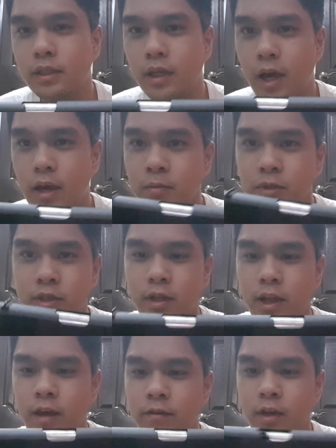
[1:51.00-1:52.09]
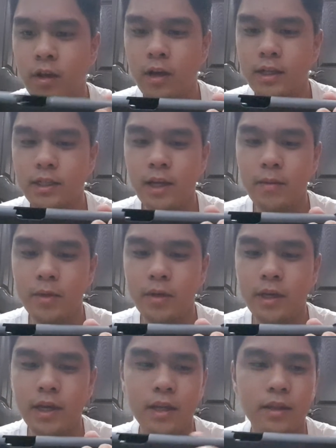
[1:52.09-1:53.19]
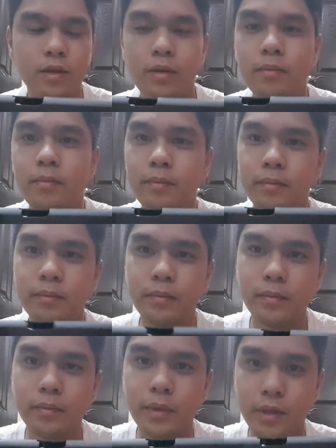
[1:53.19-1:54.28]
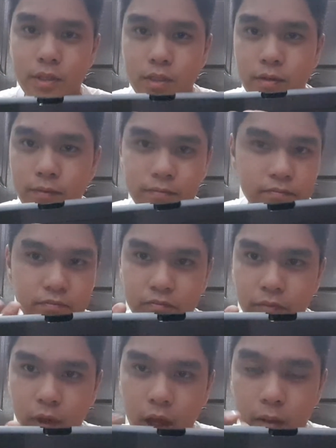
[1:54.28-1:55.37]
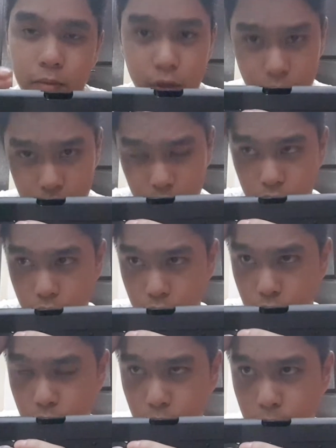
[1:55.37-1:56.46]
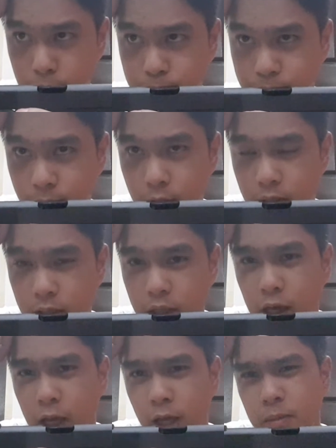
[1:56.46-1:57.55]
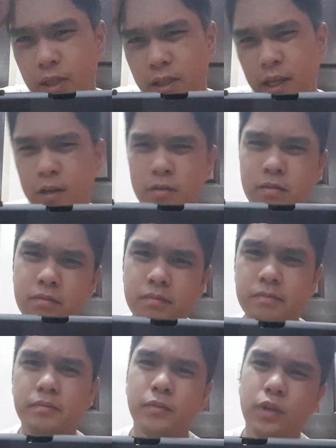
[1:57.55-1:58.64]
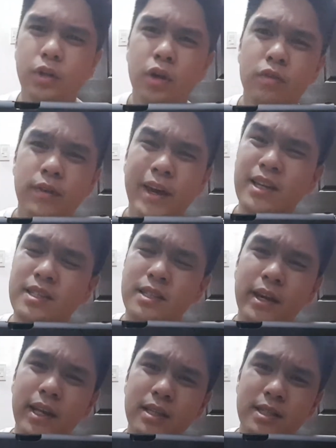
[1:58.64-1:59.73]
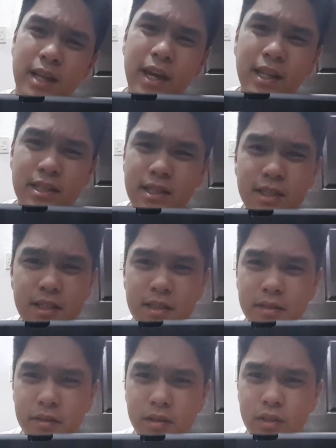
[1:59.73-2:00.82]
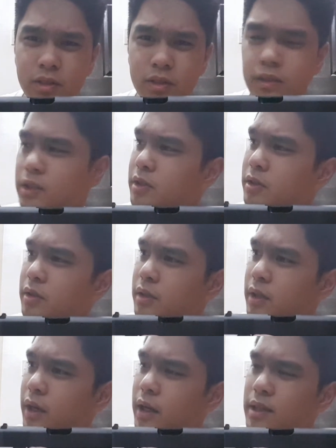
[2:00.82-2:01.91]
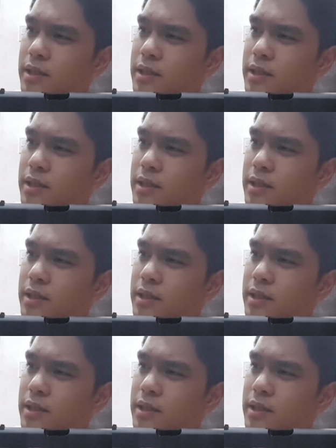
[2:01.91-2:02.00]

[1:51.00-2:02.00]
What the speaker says: I'm still having hard time looking at them because I'm used to aiming down Novak style sights, and